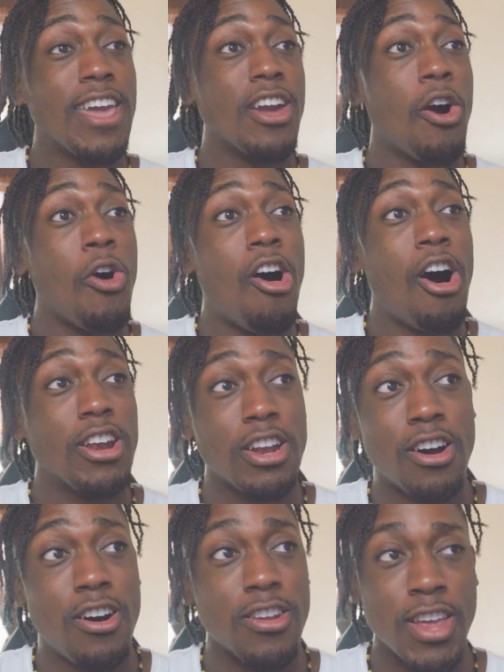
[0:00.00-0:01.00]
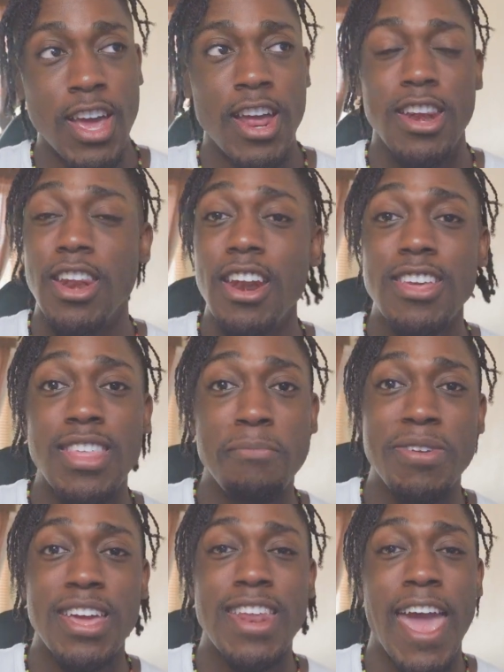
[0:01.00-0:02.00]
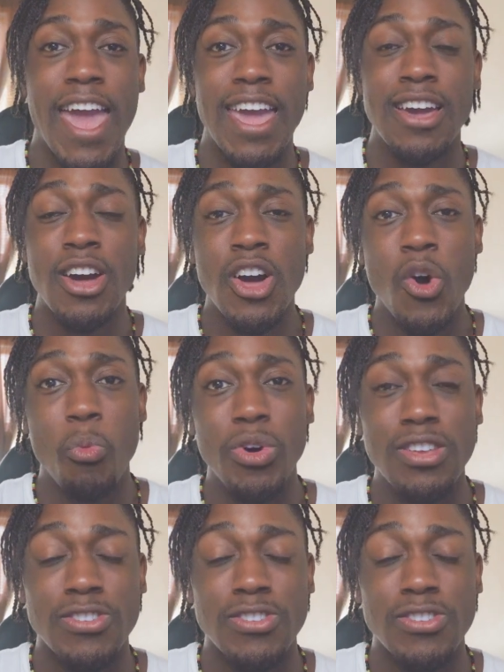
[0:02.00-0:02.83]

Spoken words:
can go on and on. None of them can hang with a